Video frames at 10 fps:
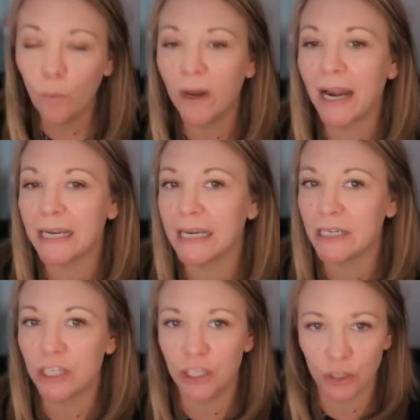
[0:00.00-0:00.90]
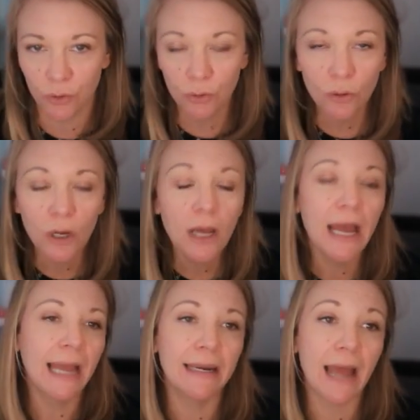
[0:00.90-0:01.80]
what I need to do
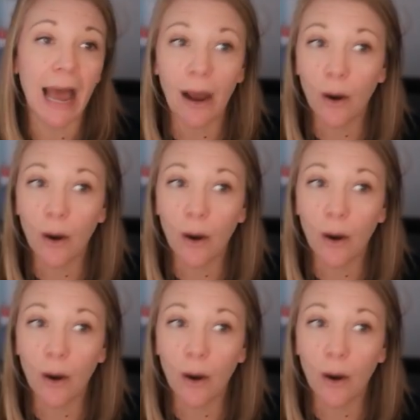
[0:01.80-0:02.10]
and